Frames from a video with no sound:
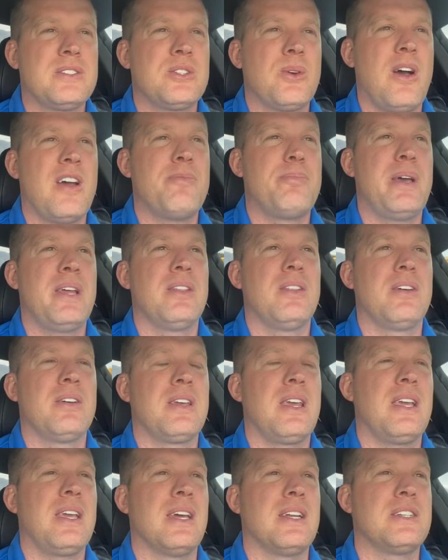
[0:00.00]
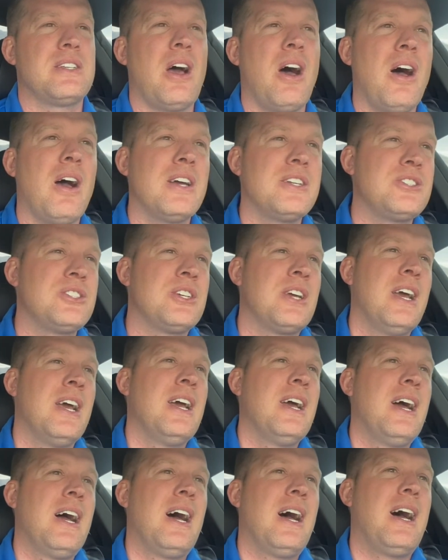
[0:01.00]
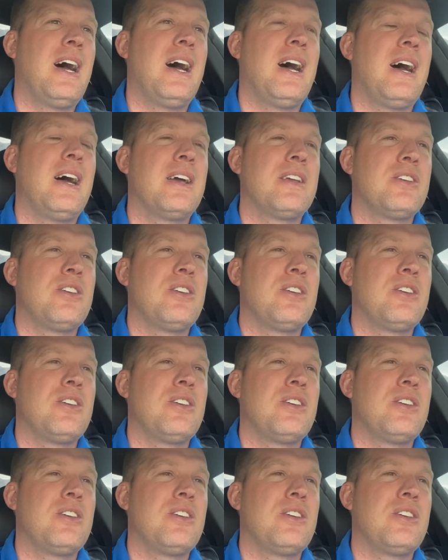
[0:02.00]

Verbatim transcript: So I've been looking at Dodge, uh,